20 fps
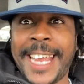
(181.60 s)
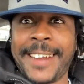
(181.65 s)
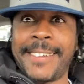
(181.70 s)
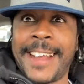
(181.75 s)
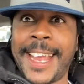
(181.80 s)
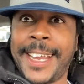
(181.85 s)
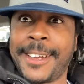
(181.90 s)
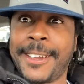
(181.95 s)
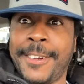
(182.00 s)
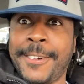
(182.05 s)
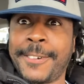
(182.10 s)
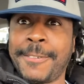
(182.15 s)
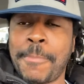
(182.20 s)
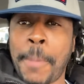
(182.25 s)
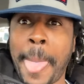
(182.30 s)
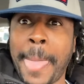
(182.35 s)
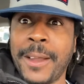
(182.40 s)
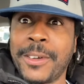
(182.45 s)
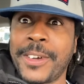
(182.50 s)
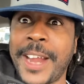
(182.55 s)
right now,
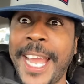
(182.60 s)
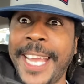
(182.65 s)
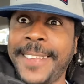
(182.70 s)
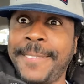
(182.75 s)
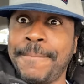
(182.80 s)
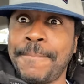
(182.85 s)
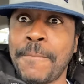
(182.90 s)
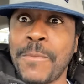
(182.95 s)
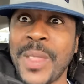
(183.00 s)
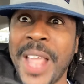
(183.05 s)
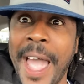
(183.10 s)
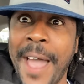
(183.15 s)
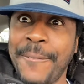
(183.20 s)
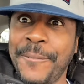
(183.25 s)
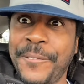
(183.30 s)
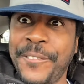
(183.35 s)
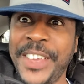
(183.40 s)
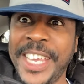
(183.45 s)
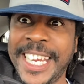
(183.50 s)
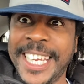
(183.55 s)
right? I'm
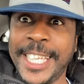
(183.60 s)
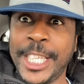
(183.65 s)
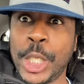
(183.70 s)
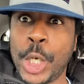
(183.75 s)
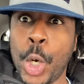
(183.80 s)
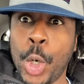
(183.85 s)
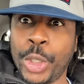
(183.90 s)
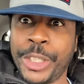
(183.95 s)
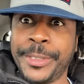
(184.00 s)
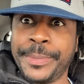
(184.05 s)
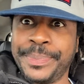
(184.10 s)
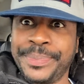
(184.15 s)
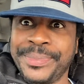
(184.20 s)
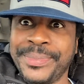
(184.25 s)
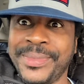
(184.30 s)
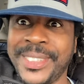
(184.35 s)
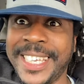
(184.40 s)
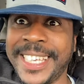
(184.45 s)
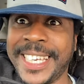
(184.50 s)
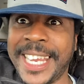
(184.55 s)
feeling good.
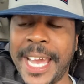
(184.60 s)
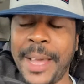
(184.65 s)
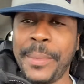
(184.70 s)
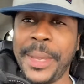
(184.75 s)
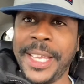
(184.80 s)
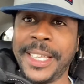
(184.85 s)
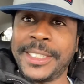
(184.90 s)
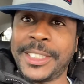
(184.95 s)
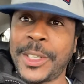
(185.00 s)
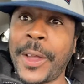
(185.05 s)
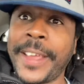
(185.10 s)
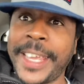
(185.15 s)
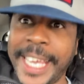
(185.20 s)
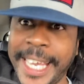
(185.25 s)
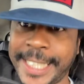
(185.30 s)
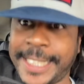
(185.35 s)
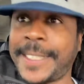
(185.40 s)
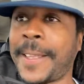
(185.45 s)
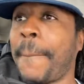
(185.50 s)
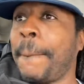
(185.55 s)
You know what I mean? So
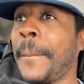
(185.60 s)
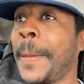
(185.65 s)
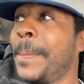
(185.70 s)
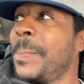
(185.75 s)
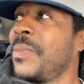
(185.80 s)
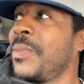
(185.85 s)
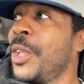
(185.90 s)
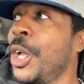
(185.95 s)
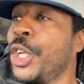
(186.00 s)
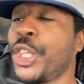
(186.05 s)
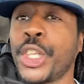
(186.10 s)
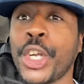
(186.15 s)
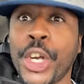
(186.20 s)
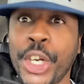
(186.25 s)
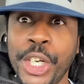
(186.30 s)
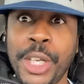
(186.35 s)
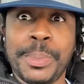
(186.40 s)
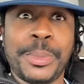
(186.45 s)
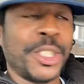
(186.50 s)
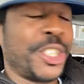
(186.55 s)
yes, turn
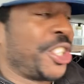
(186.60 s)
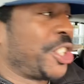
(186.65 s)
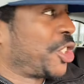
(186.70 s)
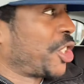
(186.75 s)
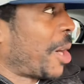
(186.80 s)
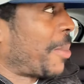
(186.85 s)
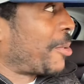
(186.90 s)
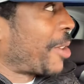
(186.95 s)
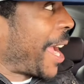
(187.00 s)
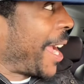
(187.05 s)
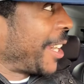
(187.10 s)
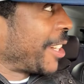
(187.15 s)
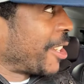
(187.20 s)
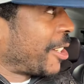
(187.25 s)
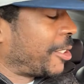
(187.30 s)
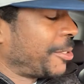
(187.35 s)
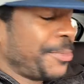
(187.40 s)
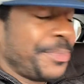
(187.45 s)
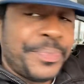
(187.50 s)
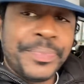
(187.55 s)
up to the job right
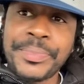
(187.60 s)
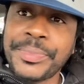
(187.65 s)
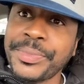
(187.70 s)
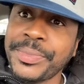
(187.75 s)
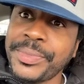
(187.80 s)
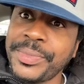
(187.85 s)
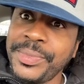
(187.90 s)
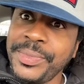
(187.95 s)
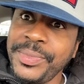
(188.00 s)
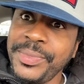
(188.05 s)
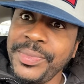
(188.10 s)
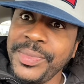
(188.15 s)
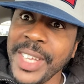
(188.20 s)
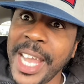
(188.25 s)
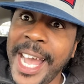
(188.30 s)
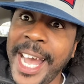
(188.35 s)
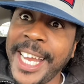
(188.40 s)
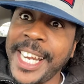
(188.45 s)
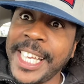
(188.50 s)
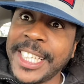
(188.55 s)
now.
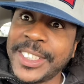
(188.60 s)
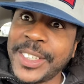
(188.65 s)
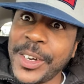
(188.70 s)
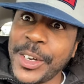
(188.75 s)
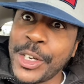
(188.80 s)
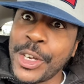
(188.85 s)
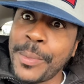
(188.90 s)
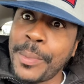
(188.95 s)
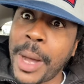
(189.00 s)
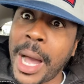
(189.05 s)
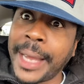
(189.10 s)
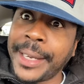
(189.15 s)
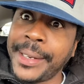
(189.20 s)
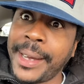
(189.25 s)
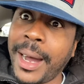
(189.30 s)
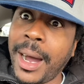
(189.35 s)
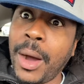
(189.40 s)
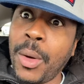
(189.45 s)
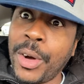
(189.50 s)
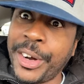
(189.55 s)
And I turn up an
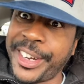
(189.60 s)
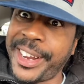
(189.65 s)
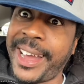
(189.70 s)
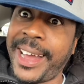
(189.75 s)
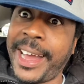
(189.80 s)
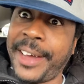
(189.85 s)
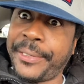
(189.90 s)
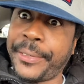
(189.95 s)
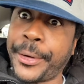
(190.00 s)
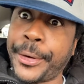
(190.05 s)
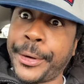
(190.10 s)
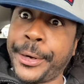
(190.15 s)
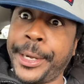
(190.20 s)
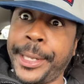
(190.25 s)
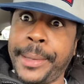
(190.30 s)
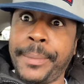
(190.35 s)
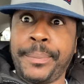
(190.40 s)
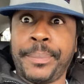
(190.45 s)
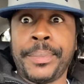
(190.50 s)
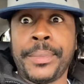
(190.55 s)
hour and a half
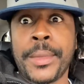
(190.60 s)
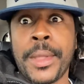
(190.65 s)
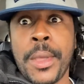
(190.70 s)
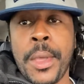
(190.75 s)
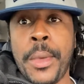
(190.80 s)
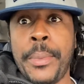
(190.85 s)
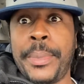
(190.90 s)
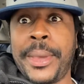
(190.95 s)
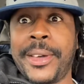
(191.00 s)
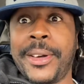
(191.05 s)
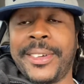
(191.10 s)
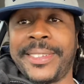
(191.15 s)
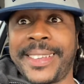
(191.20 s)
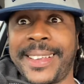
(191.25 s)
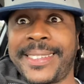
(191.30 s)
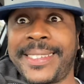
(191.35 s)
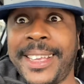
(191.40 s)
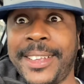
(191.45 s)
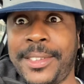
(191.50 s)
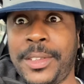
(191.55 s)
early because I
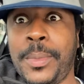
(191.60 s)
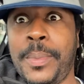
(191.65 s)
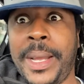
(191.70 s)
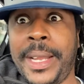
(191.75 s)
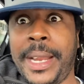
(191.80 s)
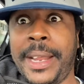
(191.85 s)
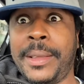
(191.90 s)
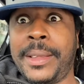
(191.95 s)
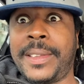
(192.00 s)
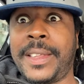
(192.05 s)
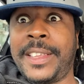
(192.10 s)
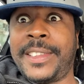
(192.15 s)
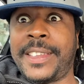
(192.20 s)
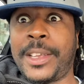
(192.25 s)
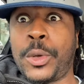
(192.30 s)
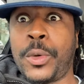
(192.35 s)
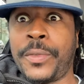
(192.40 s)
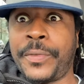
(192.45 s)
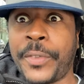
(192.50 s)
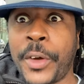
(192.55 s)
says to my, it's a
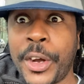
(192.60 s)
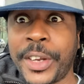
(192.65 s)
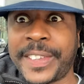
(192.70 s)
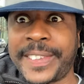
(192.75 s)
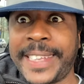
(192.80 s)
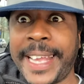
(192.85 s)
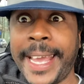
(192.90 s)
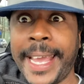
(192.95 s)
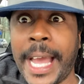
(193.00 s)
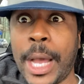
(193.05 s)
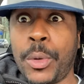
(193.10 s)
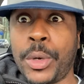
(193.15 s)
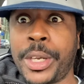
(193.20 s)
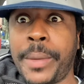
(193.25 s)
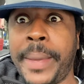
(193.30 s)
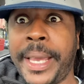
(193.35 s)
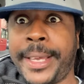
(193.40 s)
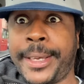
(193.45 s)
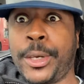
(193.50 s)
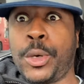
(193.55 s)
first day. I want to
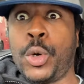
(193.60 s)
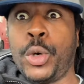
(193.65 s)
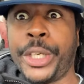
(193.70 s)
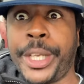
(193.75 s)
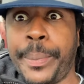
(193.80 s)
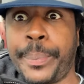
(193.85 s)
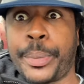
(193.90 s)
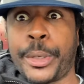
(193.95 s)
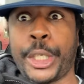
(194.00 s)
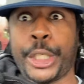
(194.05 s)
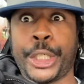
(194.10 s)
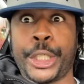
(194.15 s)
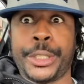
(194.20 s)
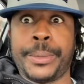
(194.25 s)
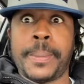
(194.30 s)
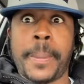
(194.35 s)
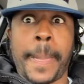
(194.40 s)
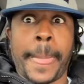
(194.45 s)
make a good impression.